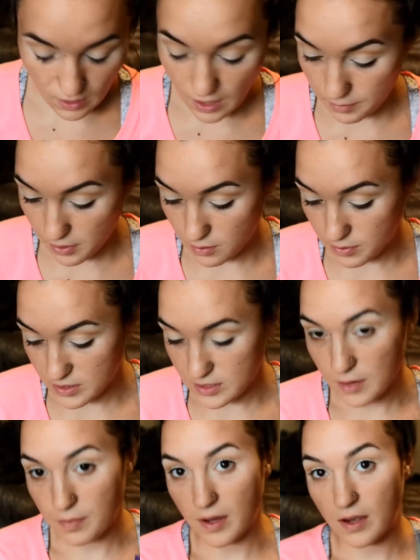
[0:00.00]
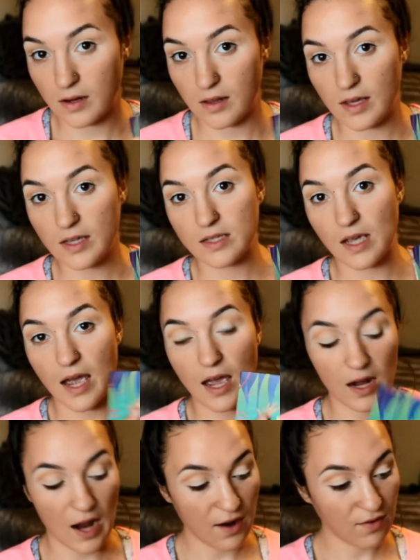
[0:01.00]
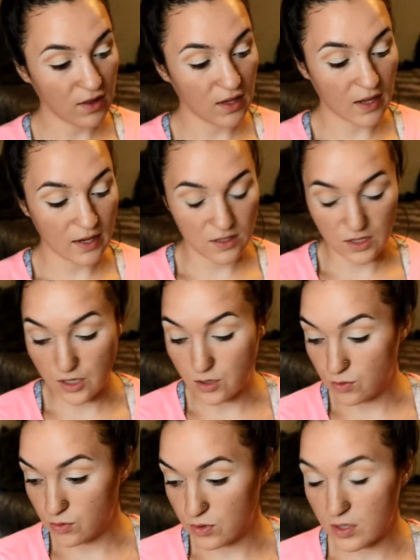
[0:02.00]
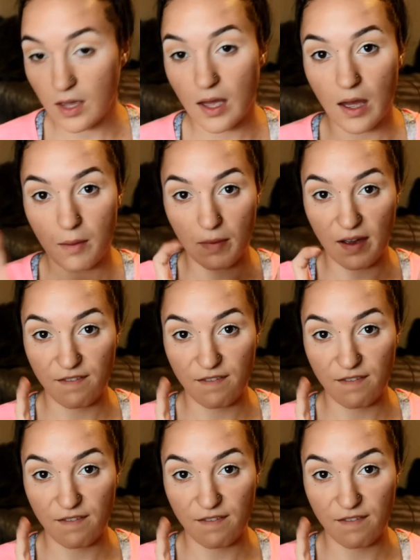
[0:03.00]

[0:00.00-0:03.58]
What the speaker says: I'm going to be tipping into this, and I really like to use my